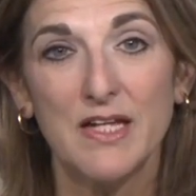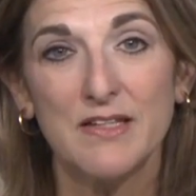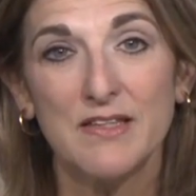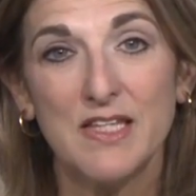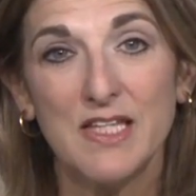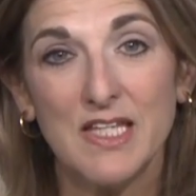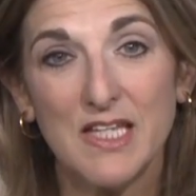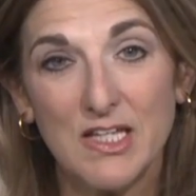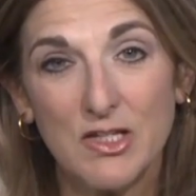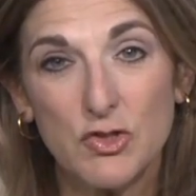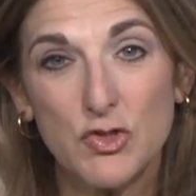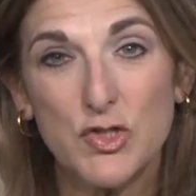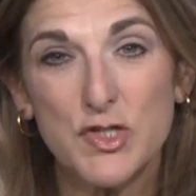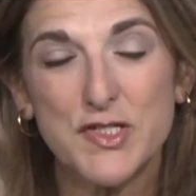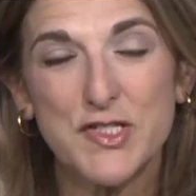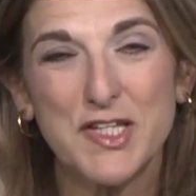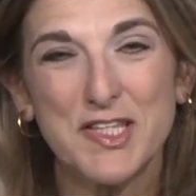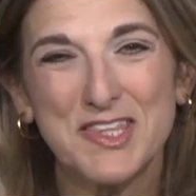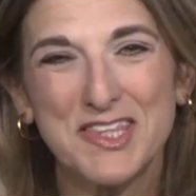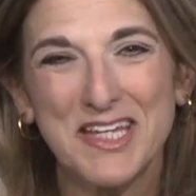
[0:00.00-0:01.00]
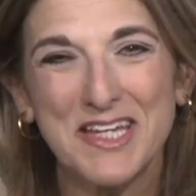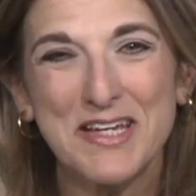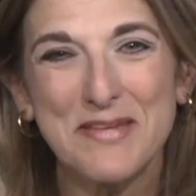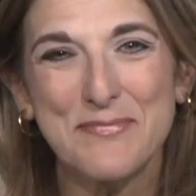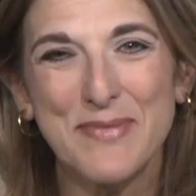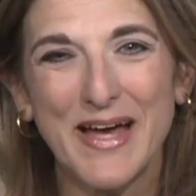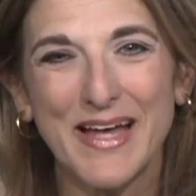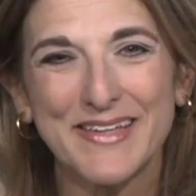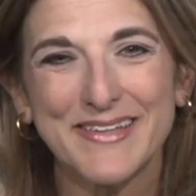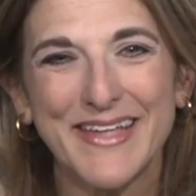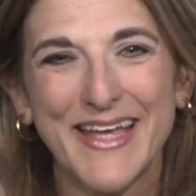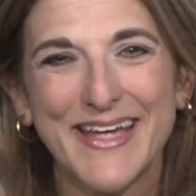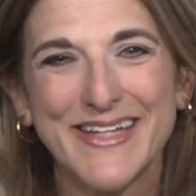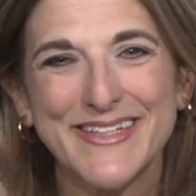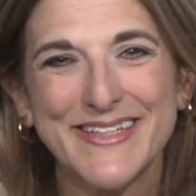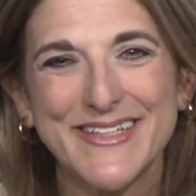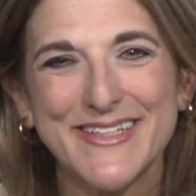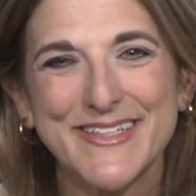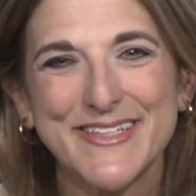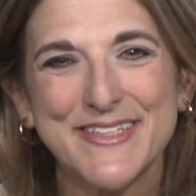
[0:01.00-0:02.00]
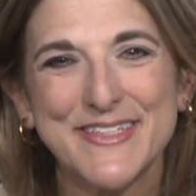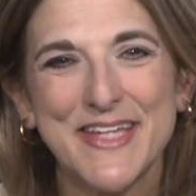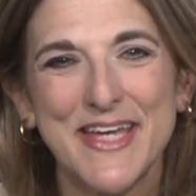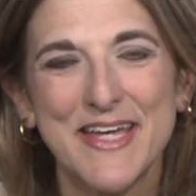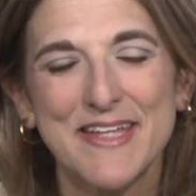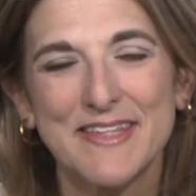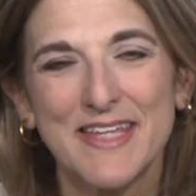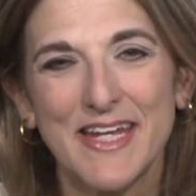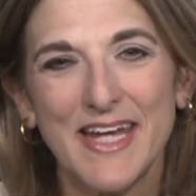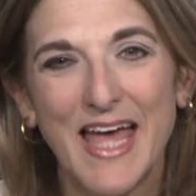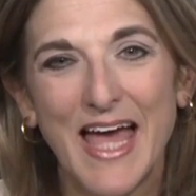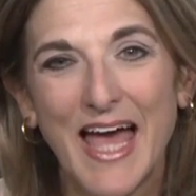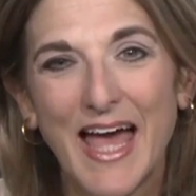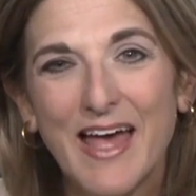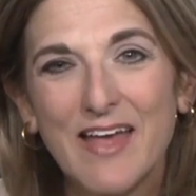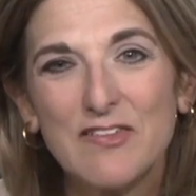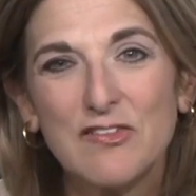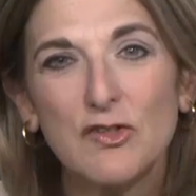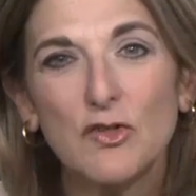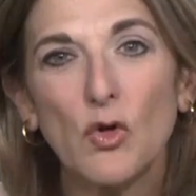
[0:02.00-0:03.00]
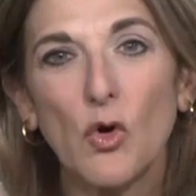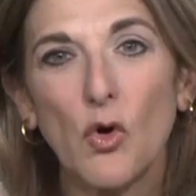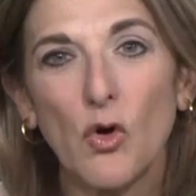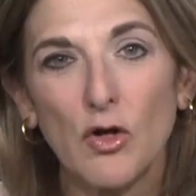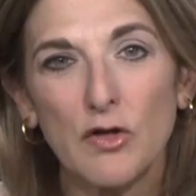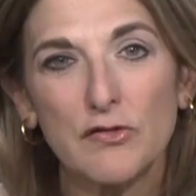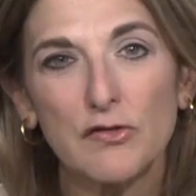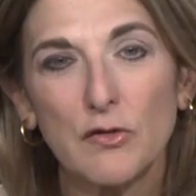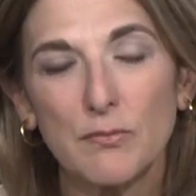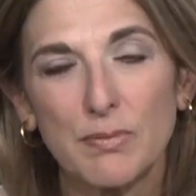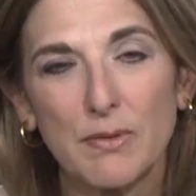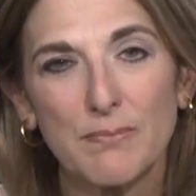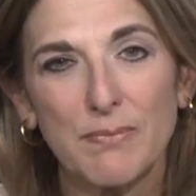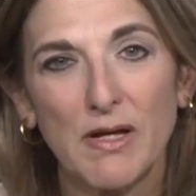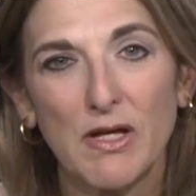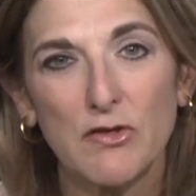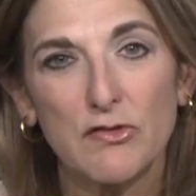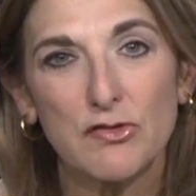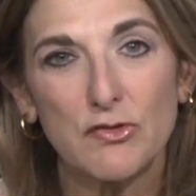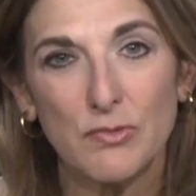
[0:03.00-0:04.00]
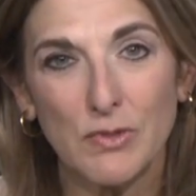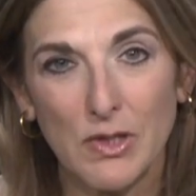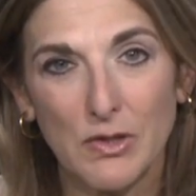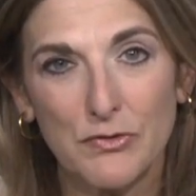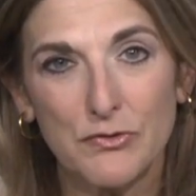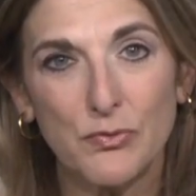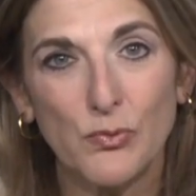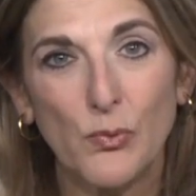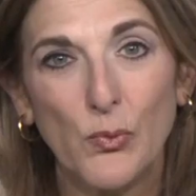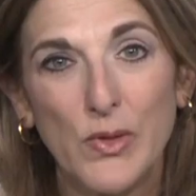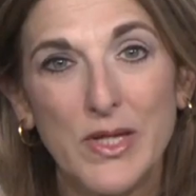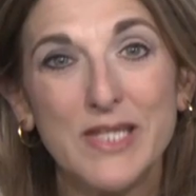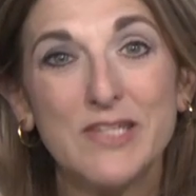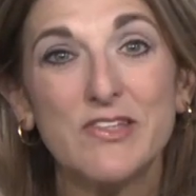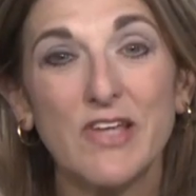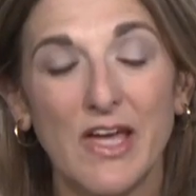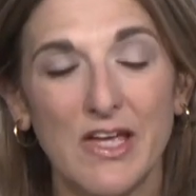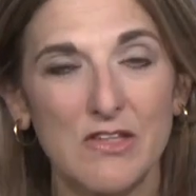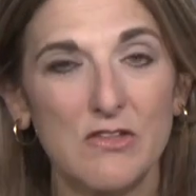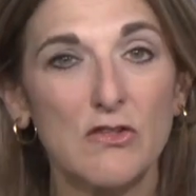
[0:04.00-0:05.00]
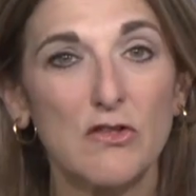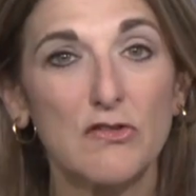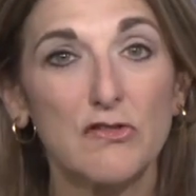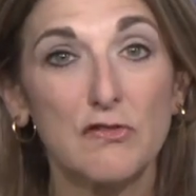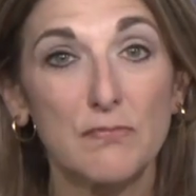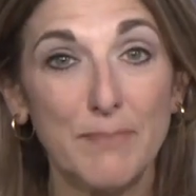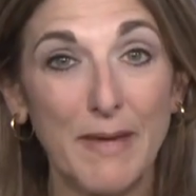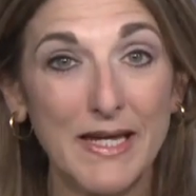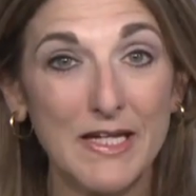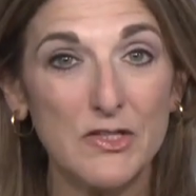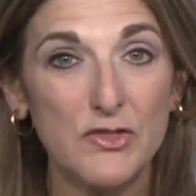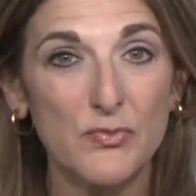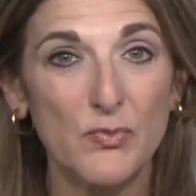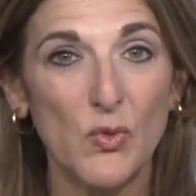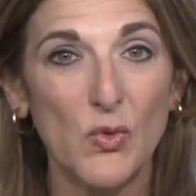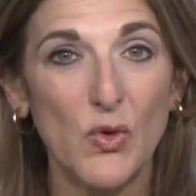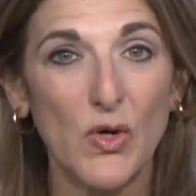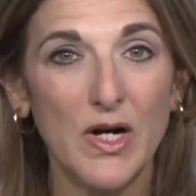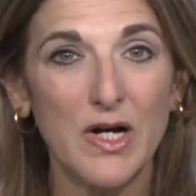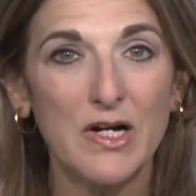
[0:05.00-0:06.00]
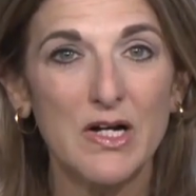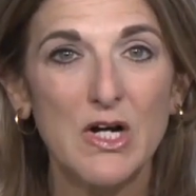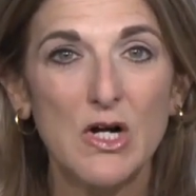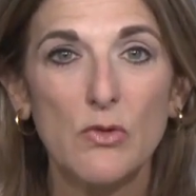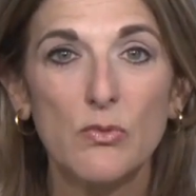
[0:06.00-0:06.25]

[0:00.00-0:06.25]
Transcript: The interesting thing about that is that as it also propels growth, we tend to spend more,